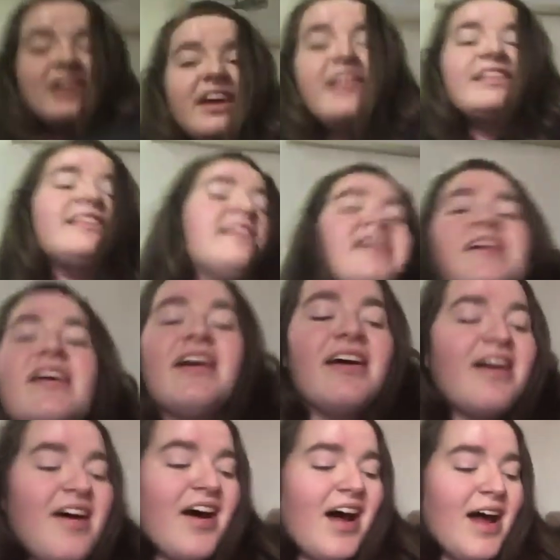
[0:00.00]
designed it.
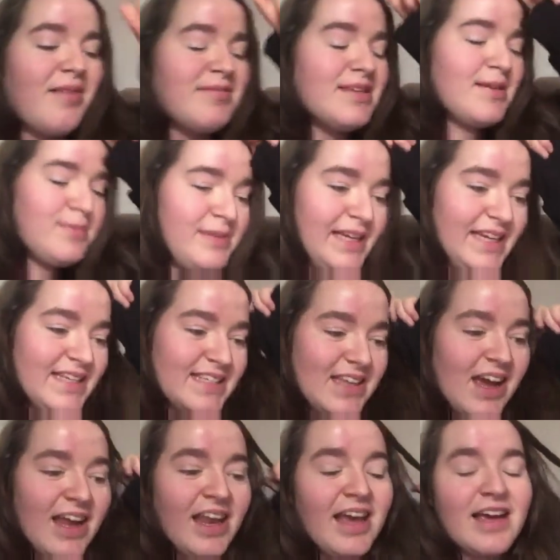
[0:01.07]
I'm so
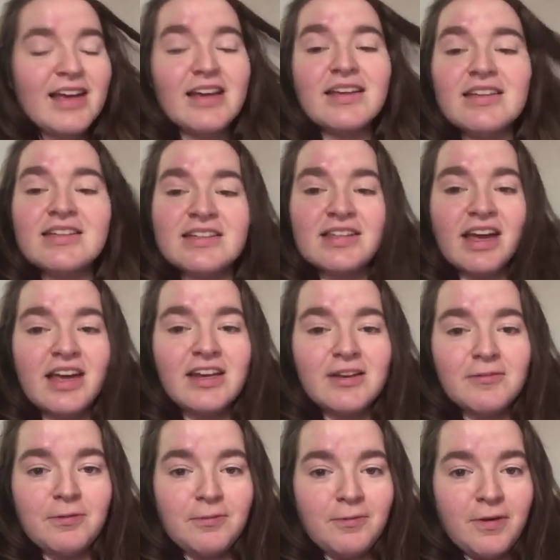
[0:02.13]
pleased. I like
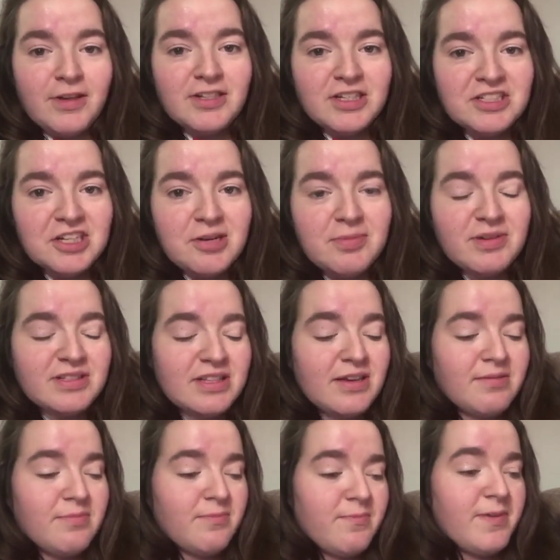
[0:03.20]
designed it from Photoshop because
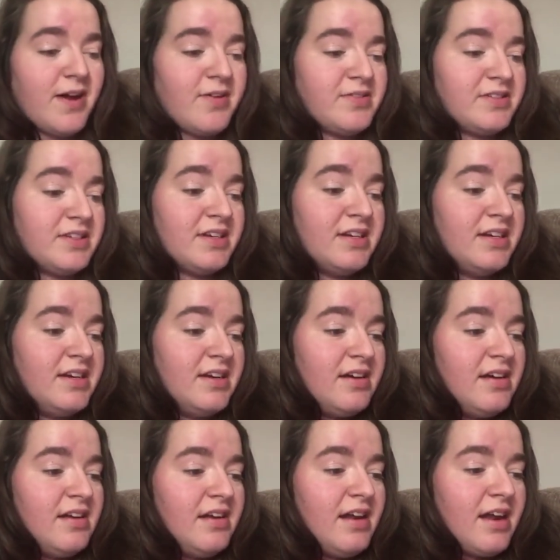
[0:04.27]
I found
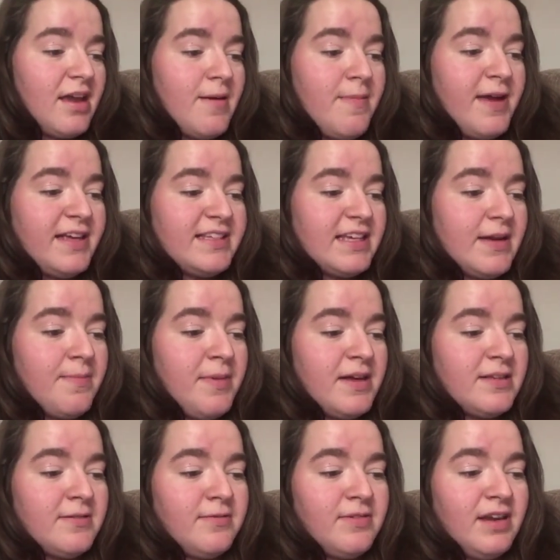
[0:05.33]
like a basic
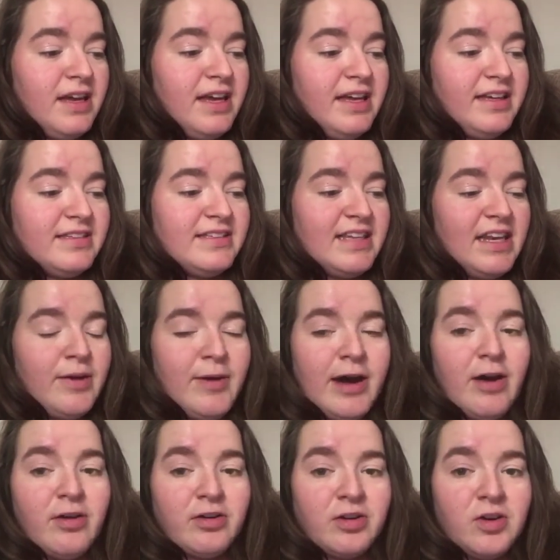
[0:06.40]
butterfly
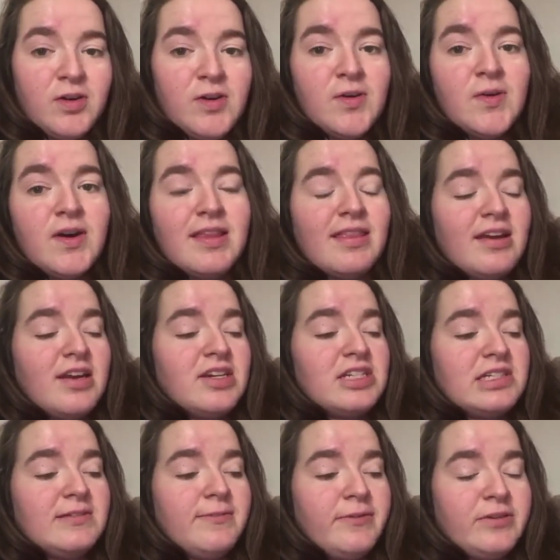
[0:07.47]
silhouette on Google, and then I
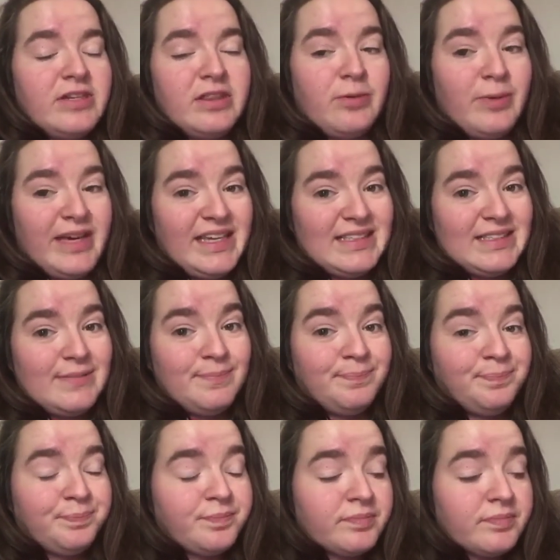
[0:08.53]
just filled in the wings.